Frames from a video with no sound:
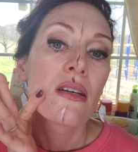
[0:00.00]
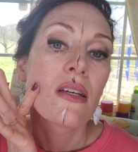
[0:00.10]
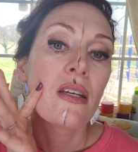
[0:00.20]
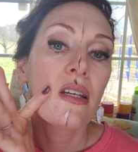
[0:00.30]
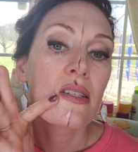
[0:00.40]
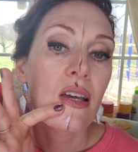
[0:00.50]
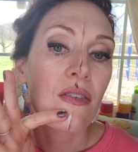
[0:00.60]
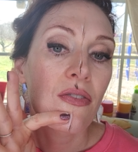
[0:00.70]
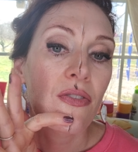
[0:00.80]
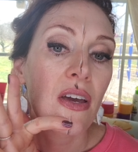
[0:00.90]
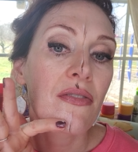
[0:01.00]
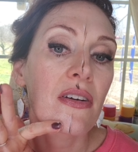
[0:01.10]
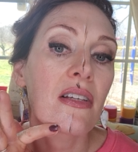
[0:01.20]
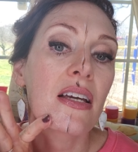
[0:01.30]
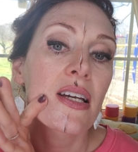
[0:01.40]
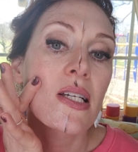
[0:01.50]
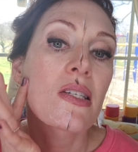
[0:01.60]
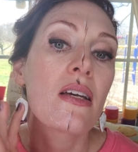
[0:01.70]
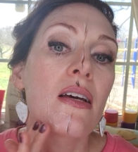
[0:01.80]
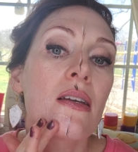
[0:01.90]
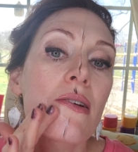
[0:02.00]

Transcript: It is a favorite, like I said,